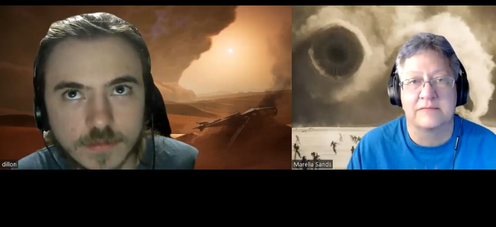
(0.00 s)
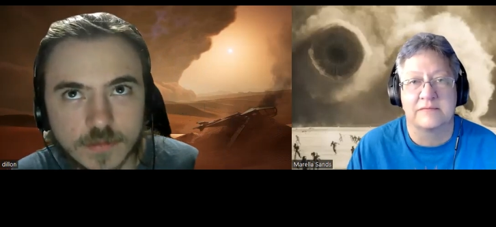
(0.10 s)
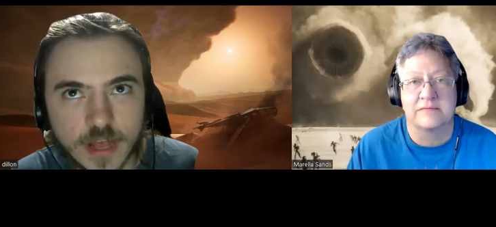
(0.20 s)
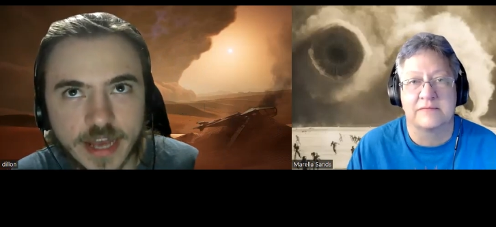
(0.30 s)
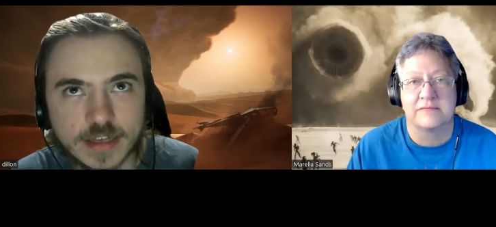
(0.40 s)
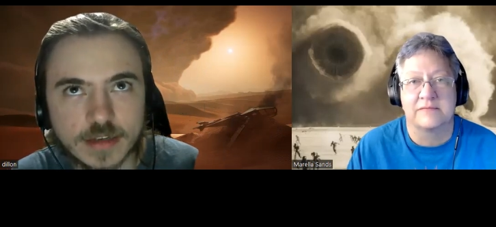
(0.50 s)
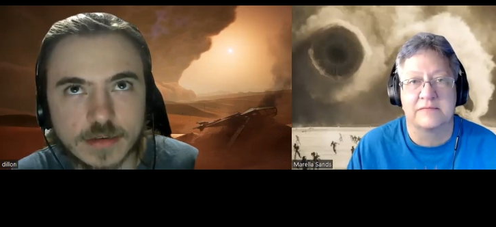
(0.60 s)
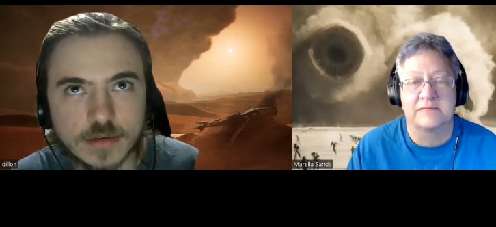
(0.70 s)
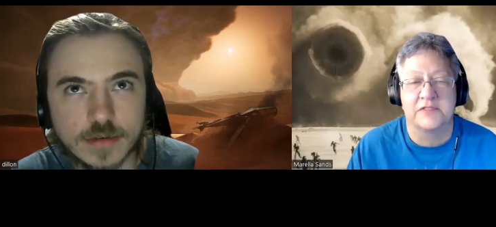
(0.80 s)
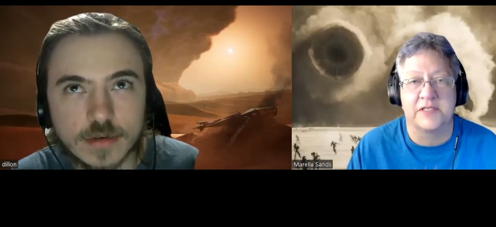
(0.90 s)
Speaker 1: like
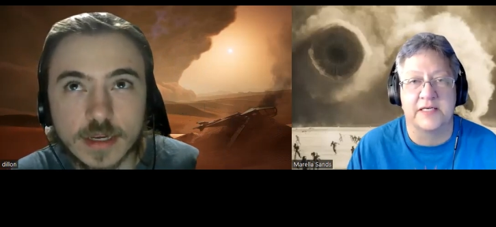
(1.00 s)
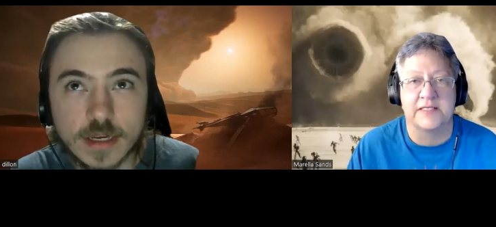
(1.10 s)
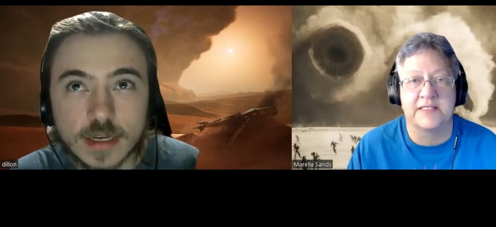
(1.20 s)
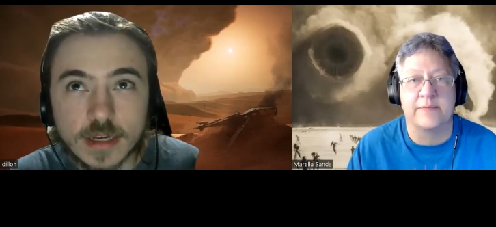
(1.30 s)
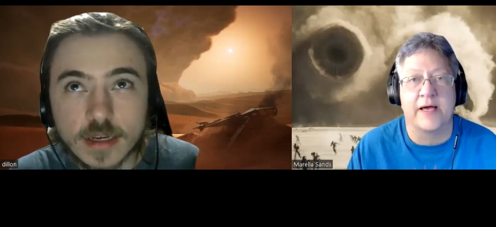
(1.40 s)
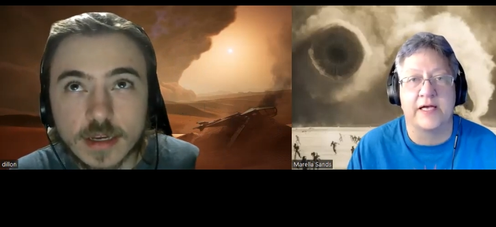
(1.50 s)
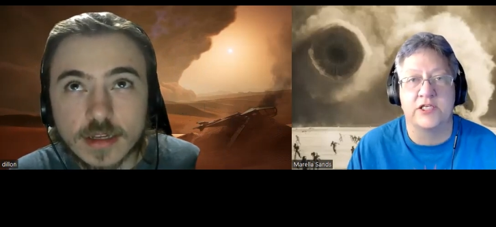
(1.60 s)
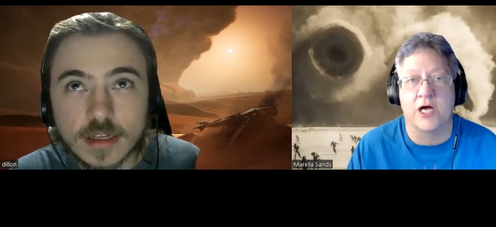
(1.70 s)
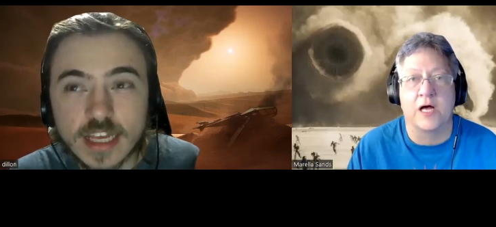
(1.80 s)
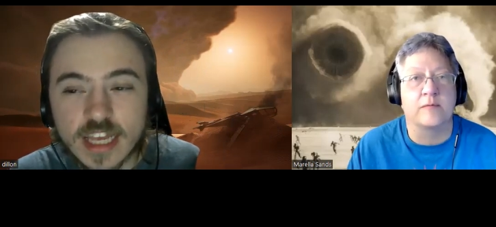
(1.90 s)
Speaker 2: like a semi
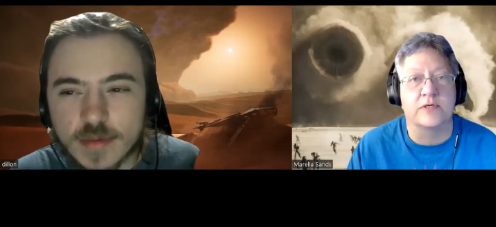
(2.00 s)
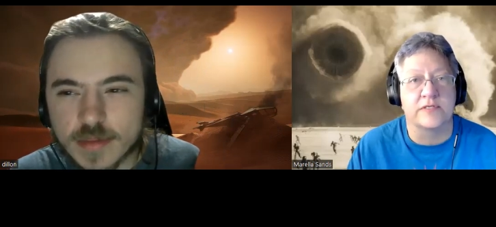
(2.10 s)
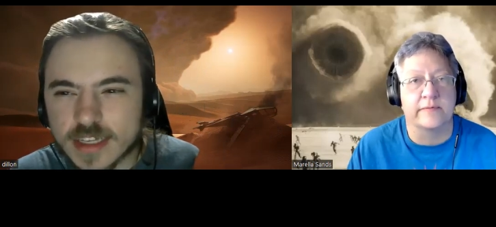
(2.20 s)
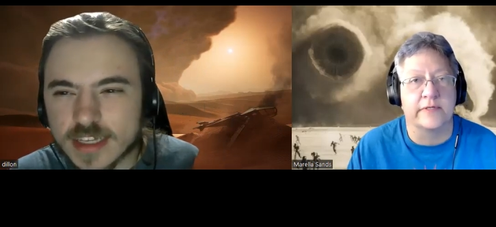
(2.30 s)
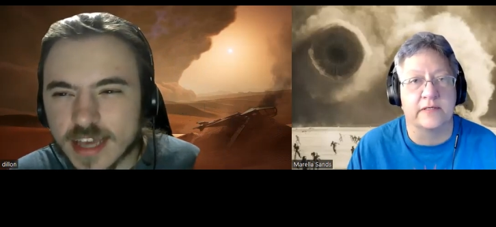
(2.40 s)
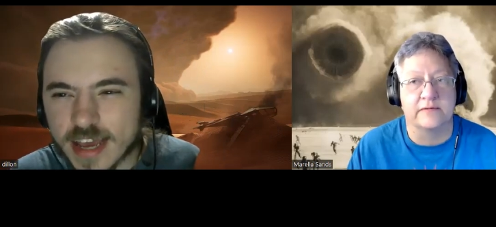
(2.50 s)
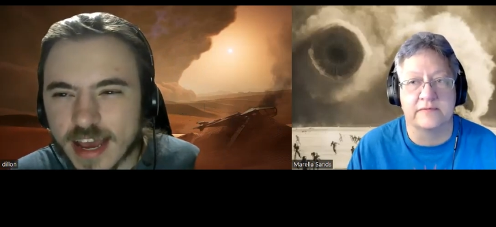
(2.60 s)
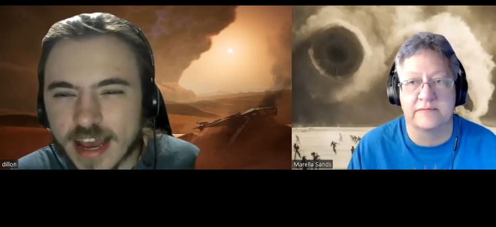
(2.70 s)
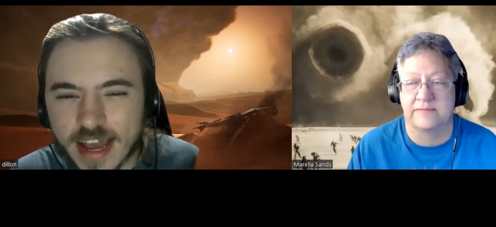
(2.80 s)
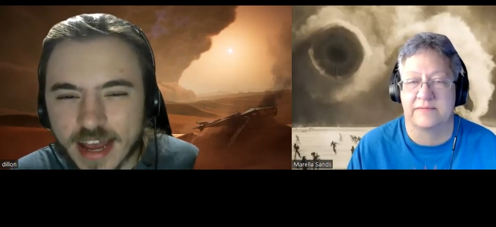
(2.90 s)
hijab Im- or something.
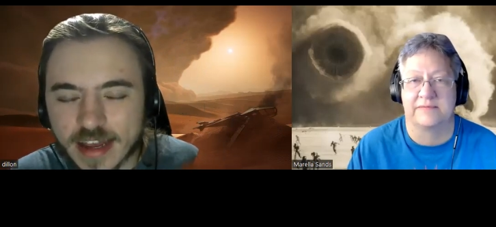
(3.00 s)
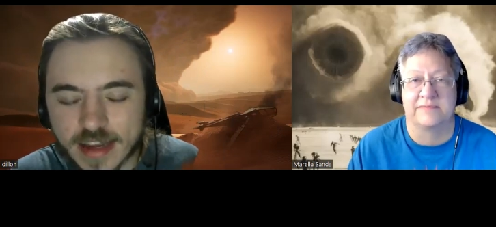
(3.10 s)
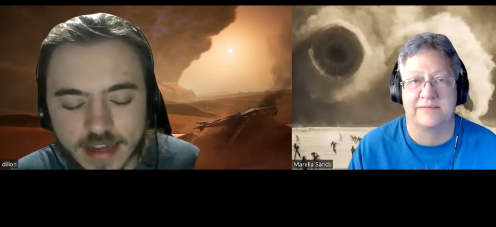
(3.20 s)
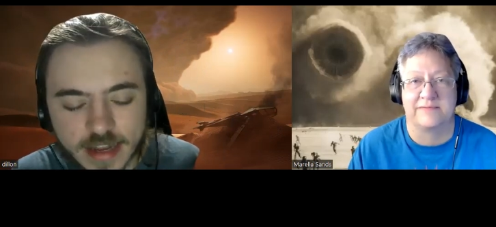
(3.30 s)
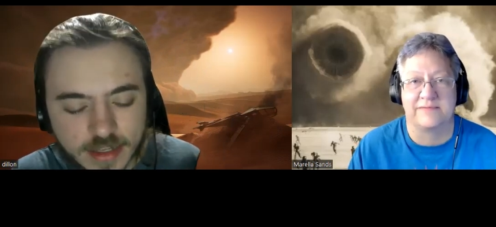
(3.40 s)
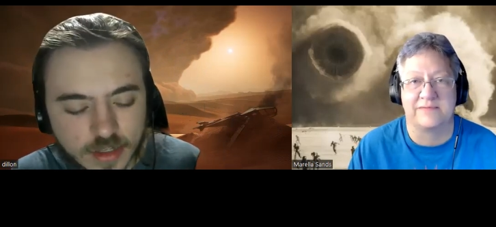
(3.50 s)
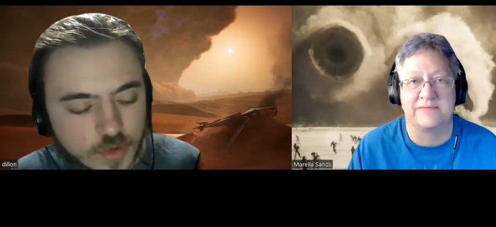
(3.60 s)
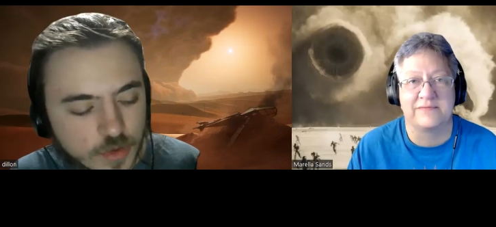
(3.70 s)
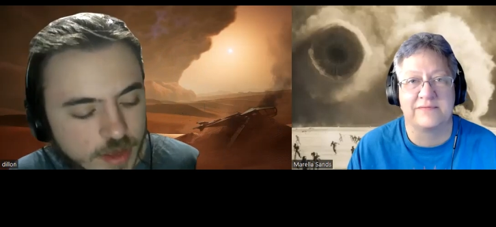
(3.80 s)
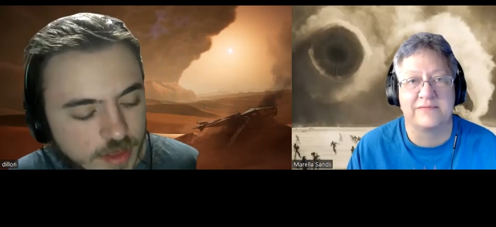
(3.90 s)
Yeah,
Speaker 1: it has to do
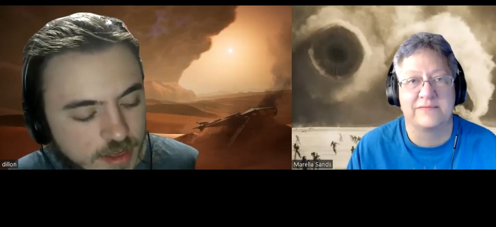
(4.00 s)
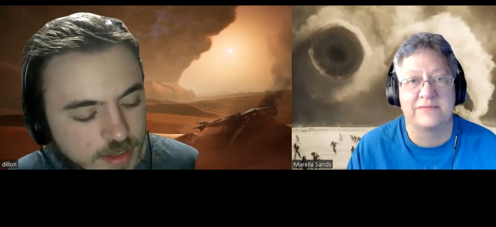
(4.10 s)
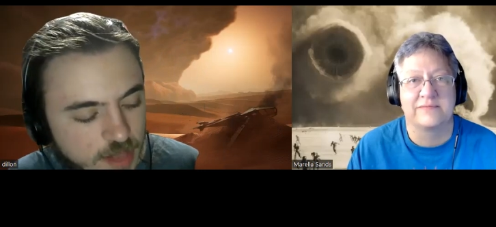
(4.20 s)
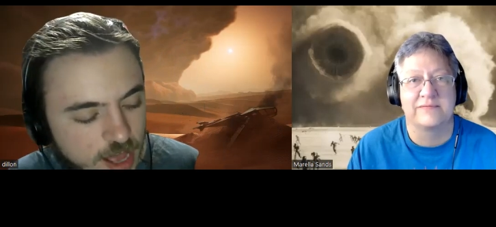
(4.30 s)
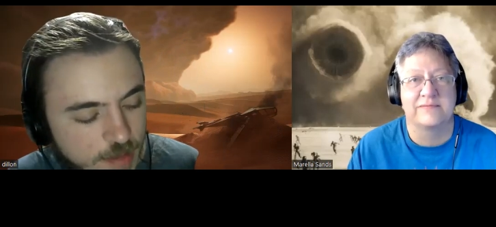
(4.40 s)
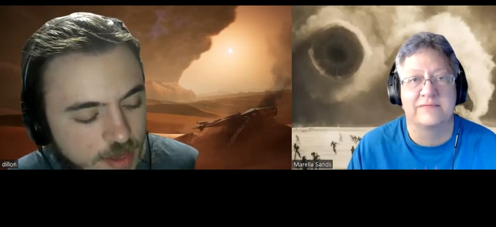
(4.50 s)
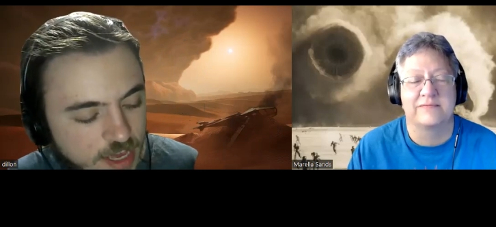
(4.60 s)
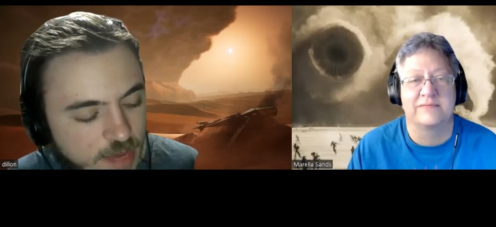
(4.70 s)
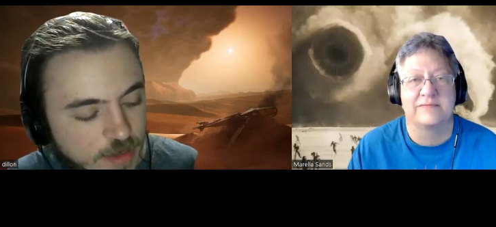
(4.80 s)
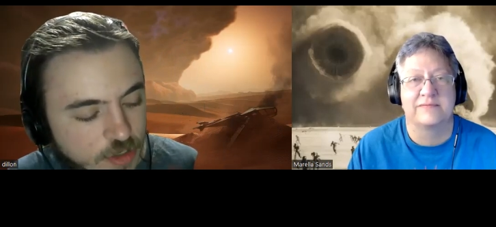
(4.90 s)
with like the Islamic
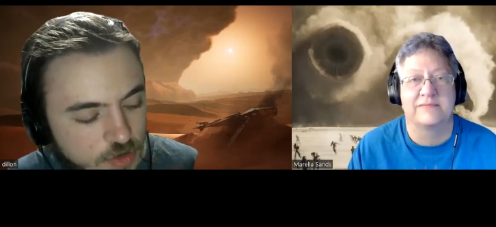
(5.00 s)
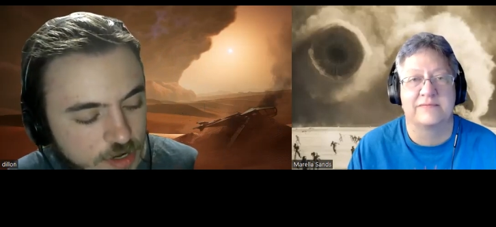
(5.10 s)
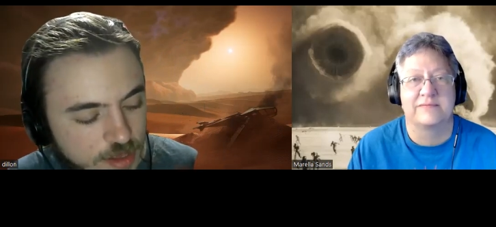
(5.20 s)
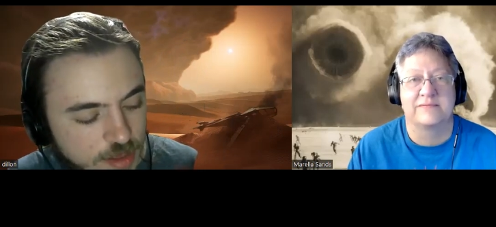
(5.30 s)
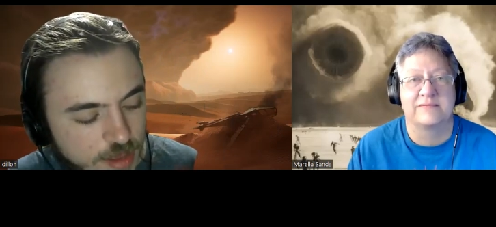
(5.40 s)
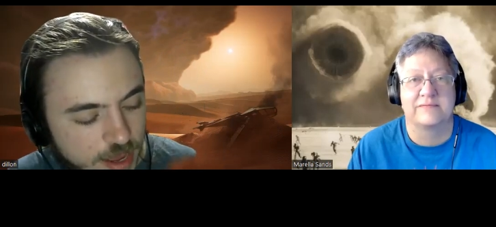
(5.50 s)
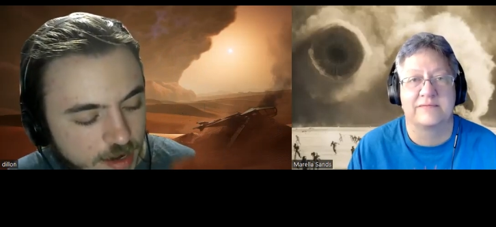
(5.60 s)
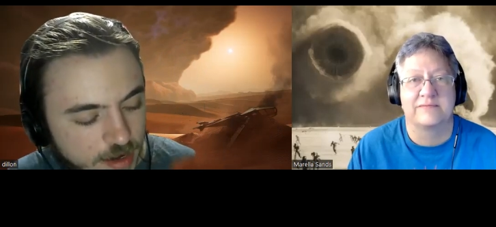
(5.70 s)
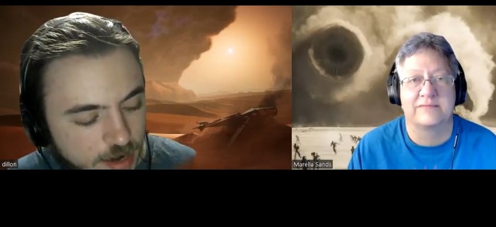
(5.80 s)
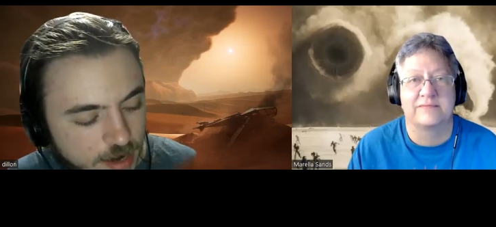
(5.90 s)
imagery
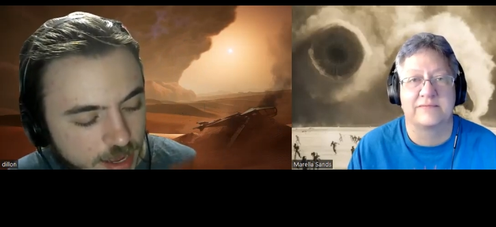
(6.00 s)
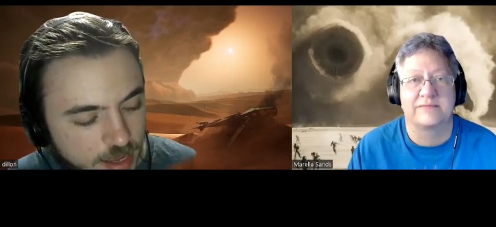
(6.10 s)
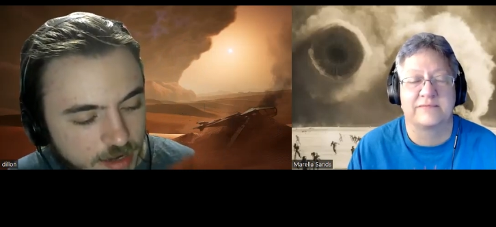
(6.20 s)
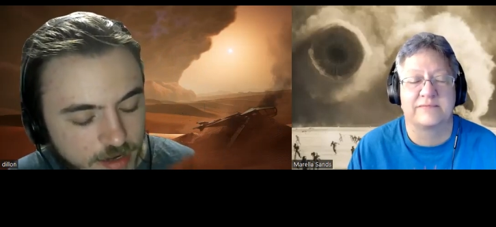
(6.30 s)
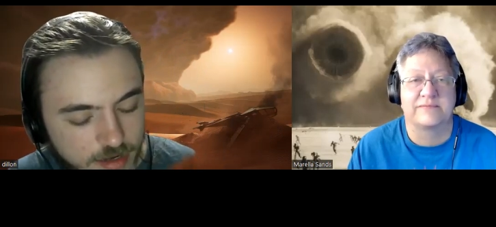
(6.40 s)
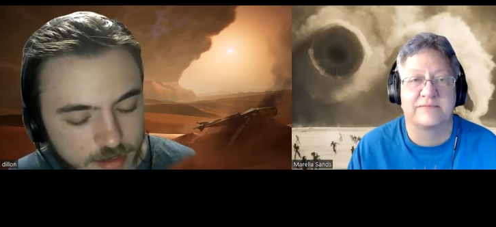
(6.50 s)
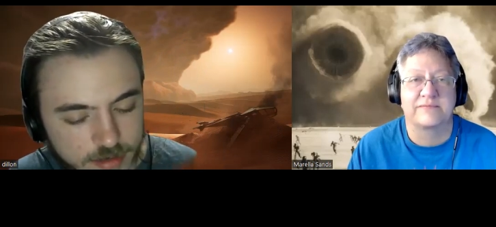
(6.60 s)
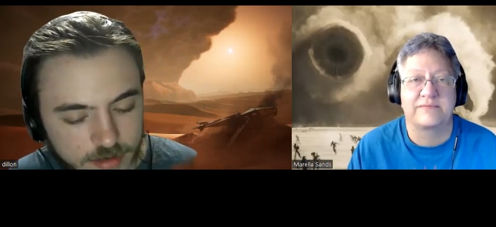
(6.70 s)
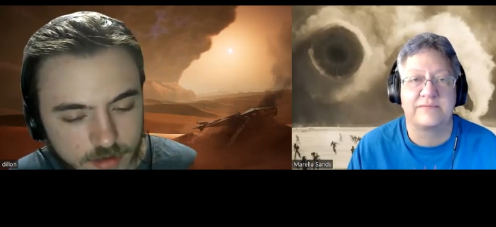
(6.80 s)
and and